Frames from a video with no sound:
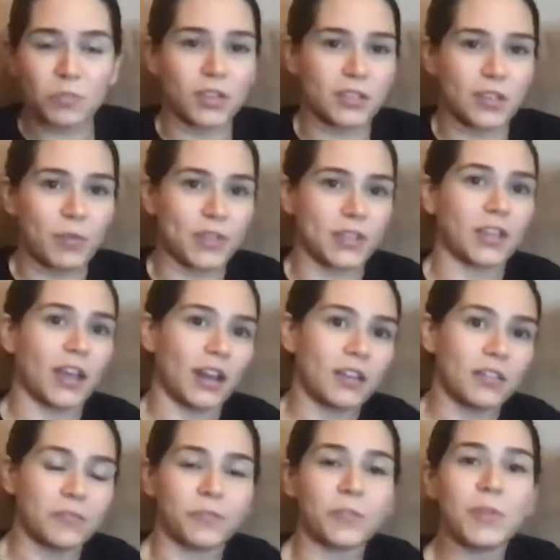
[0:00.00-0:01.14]
because i wasn't getting
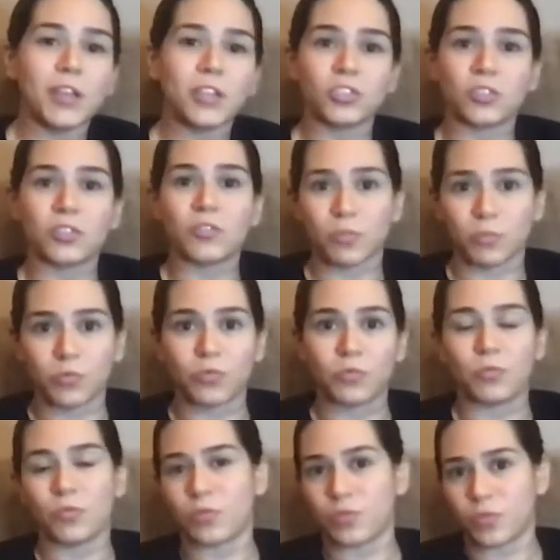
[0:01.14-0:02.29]
inflammation
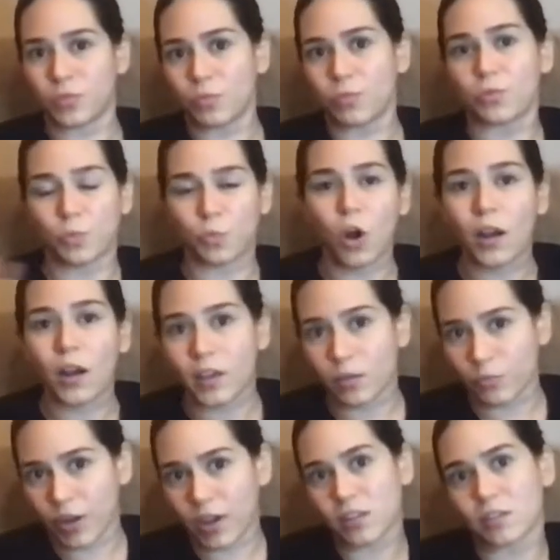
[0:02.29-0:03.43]
through the, the walking
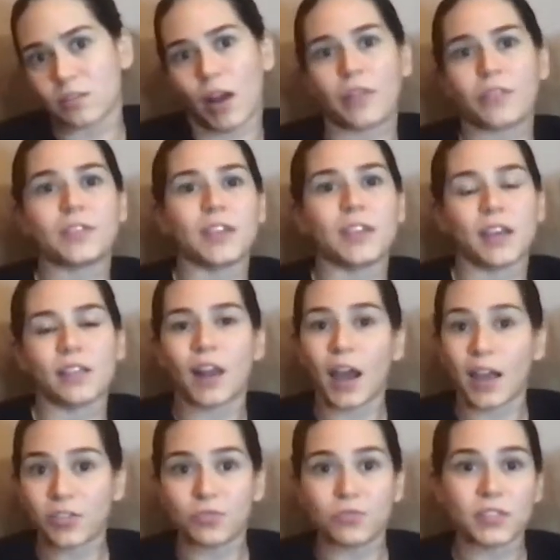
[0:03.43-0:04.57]
breaks throughout the day that i
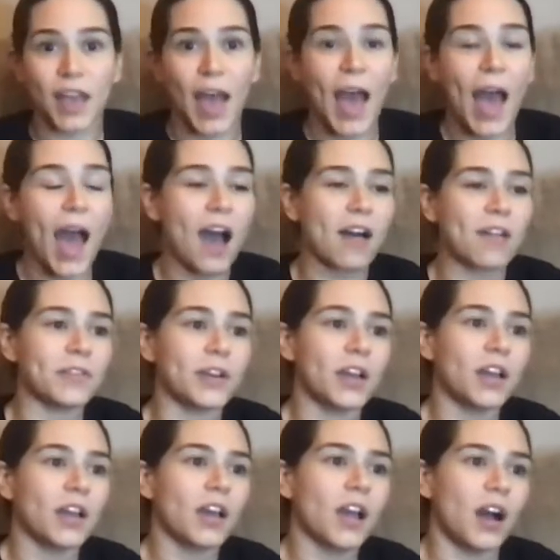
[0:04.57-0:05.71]
used to have
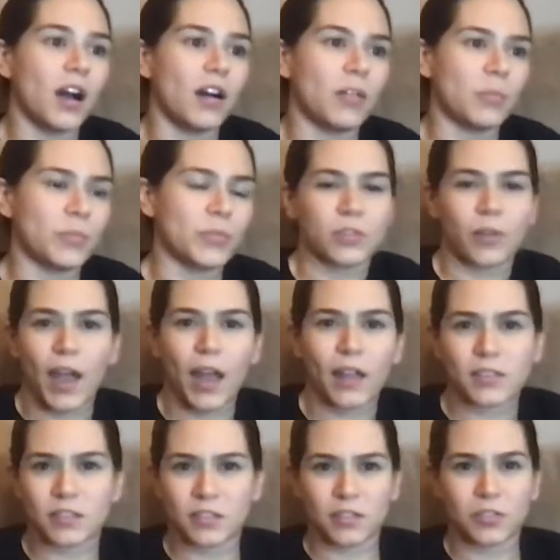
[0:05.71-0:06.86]
um, and so i had
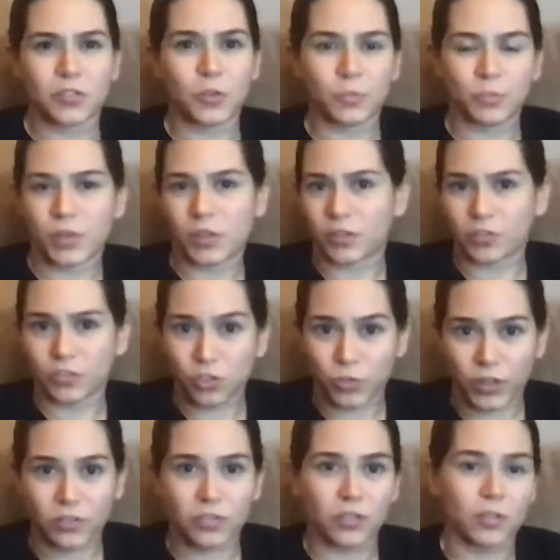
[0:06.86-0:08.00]
to you know be a little
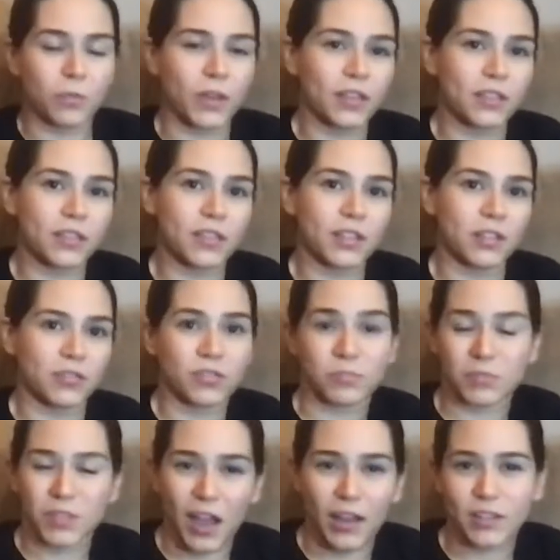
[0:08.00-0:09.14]
stricter with you know some
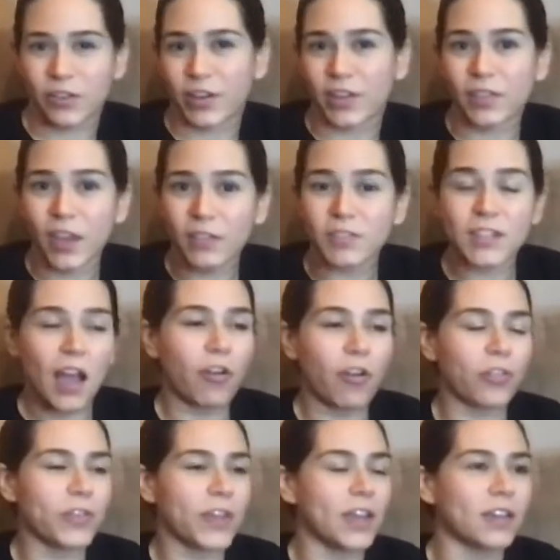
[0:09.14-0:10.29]
dietary and lifestyle
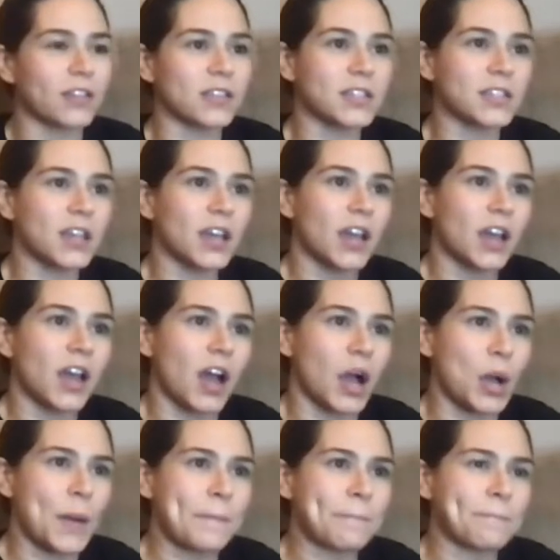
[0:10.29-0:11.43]
things
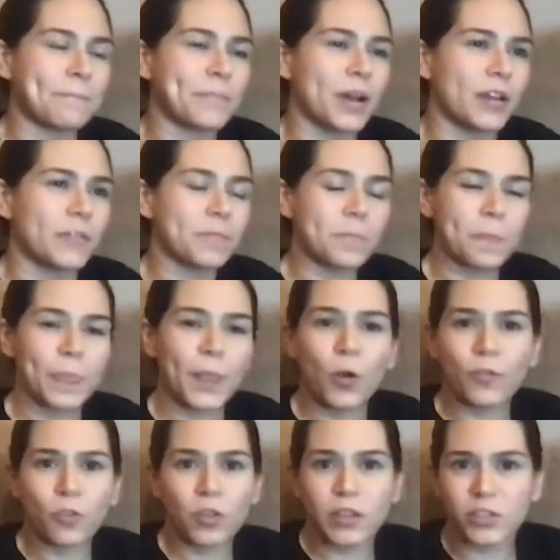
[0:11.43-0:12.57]
um, but
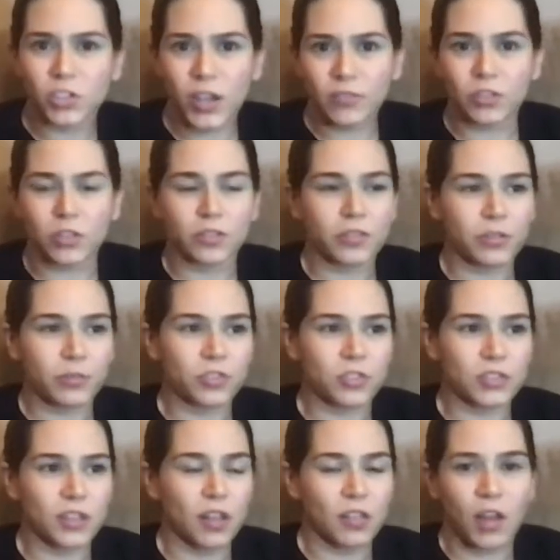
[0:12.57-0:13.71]
overall, in general, there were
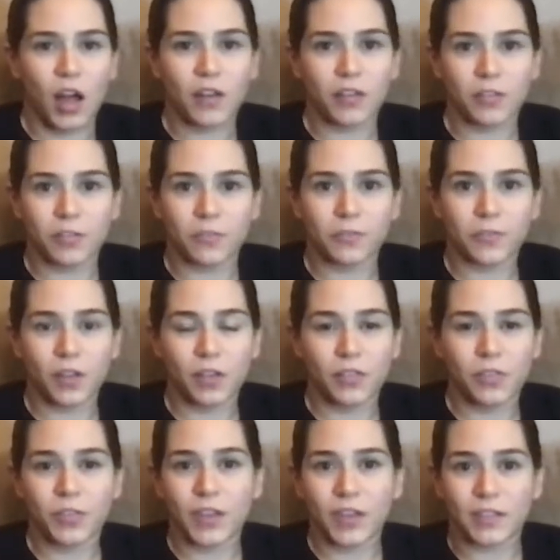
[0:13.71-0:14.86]
just a lot of
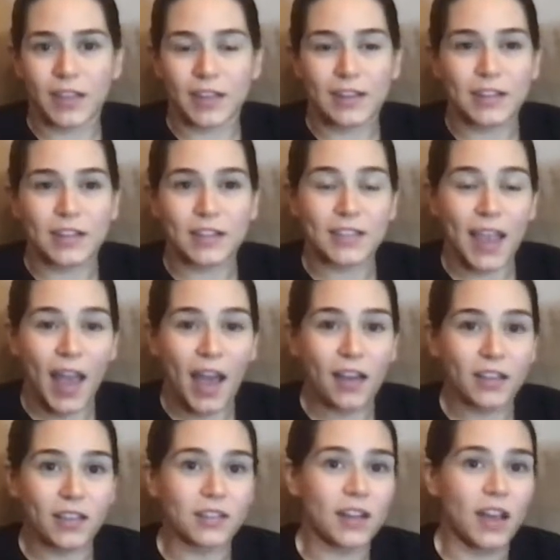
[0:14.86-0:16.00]
things I needed to add
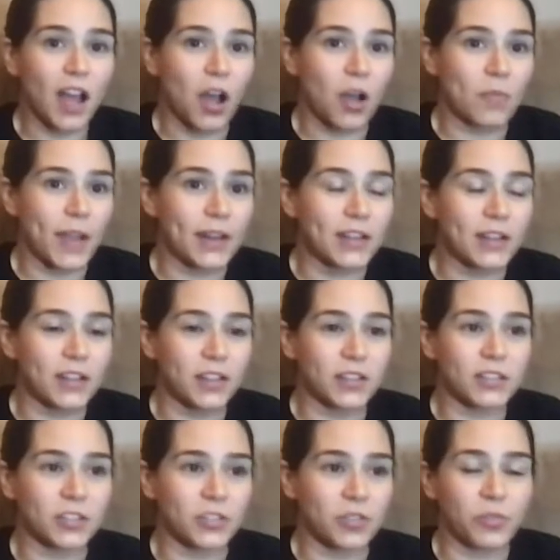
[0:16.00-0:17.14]
in. Um, I needed,
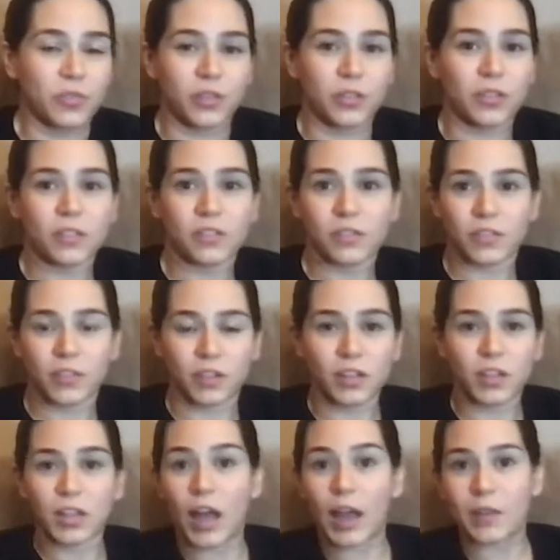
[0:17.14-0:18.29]
you know, the the
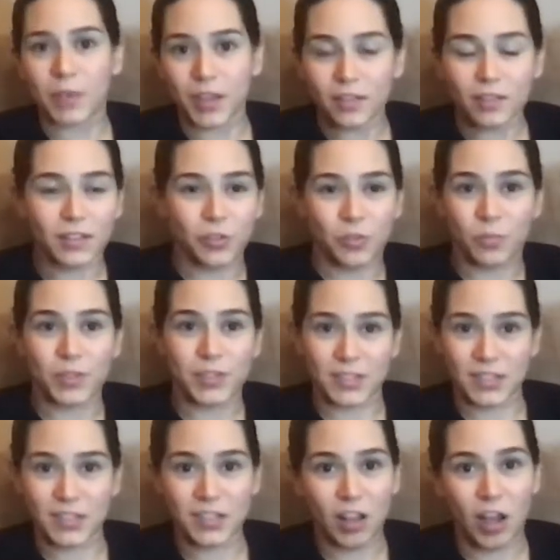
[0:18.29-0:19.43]
climate, you know, the
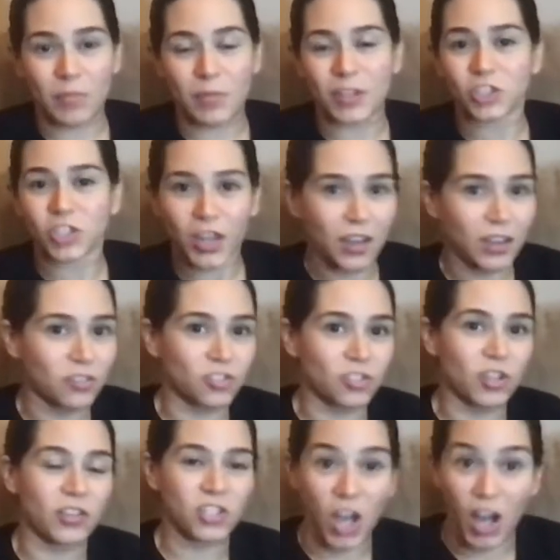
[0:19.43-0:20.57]
business climate changed
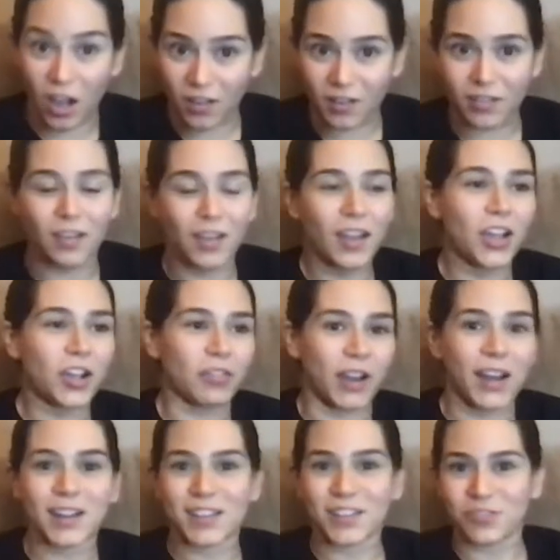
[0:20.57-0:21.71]
a ton,
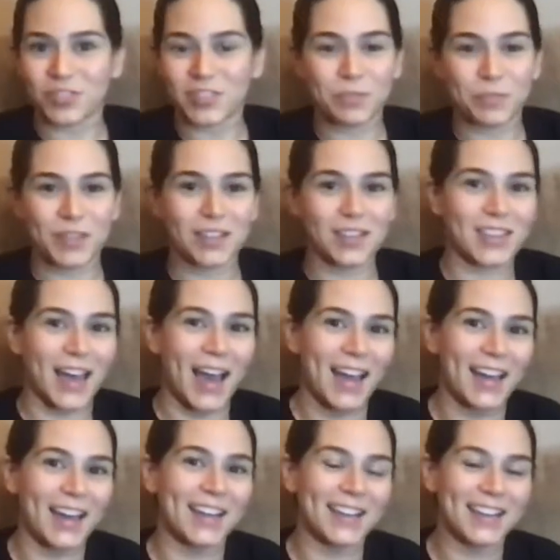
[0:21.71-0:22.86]
right? It used to be
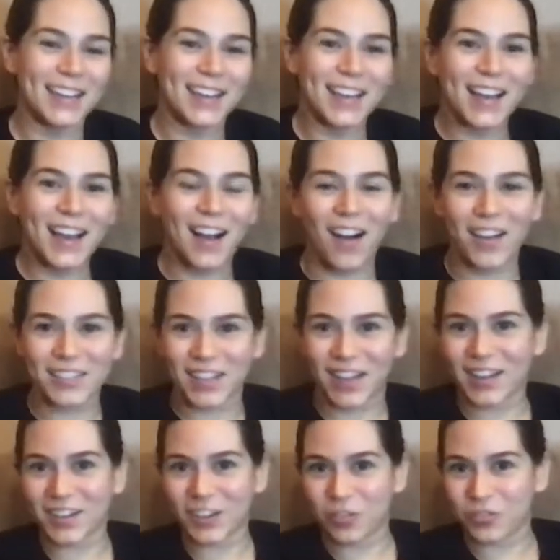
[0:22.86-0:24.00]
that
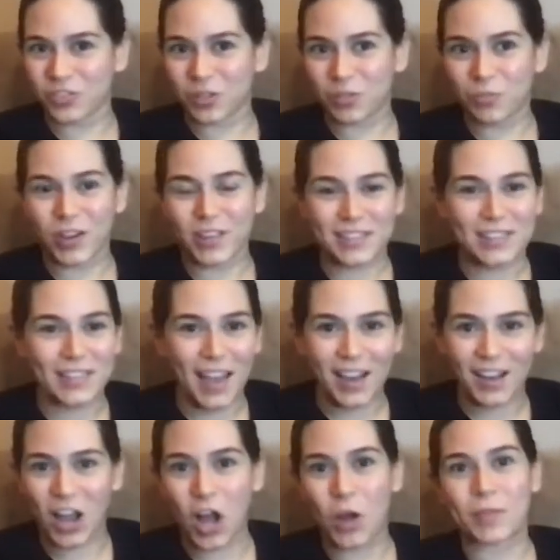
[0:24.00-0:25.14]
online coaching wasn't that
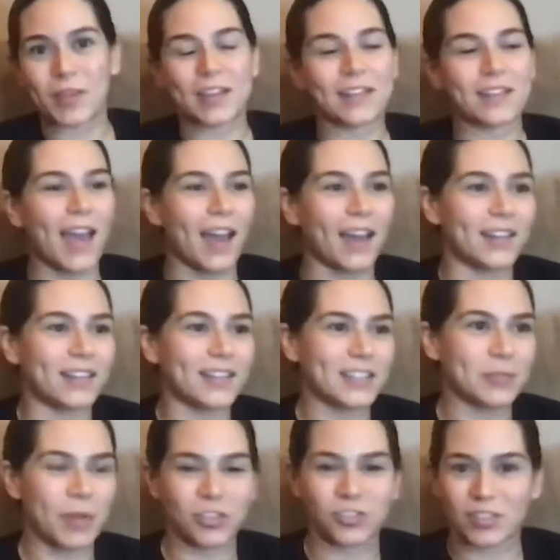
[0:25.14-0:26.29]
common, and
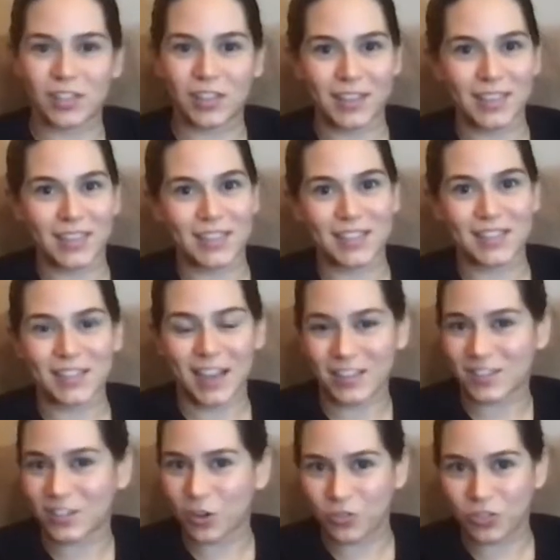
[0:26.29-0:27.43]
especially like the
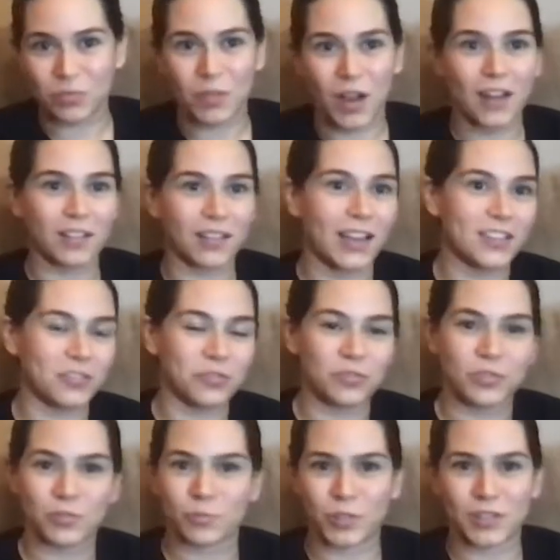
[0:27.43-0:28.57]
text coaching model I
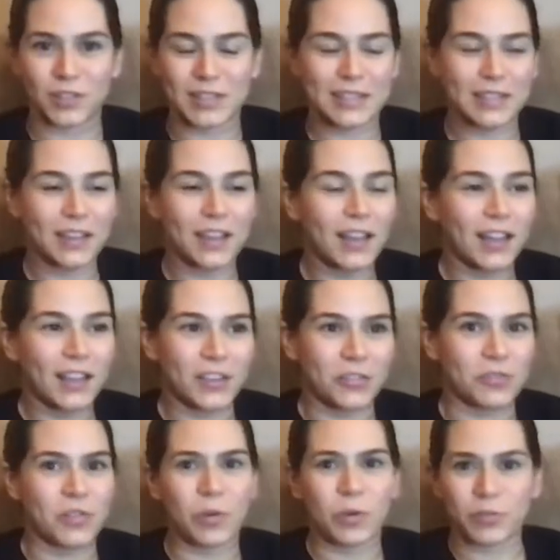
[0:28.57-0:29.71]
used was, you know,
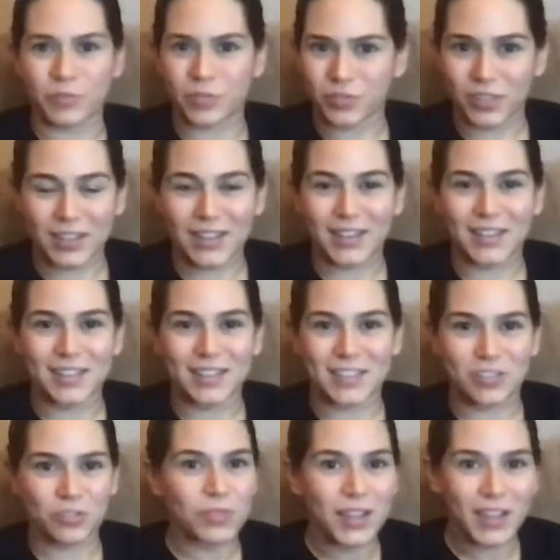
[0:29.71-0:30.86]
no one was really
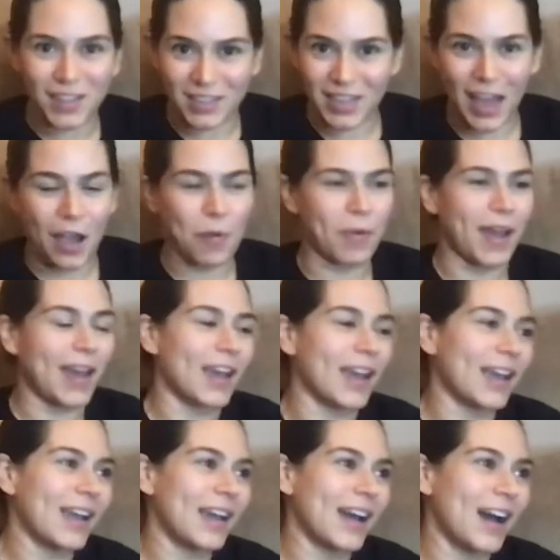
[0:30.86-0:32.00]
doing it that
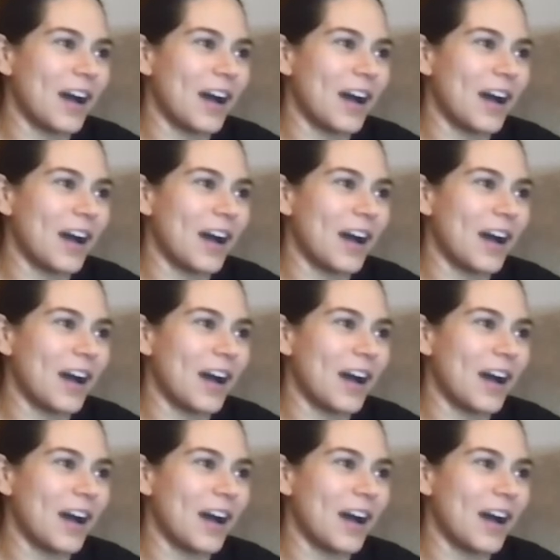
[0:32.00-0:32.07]
way.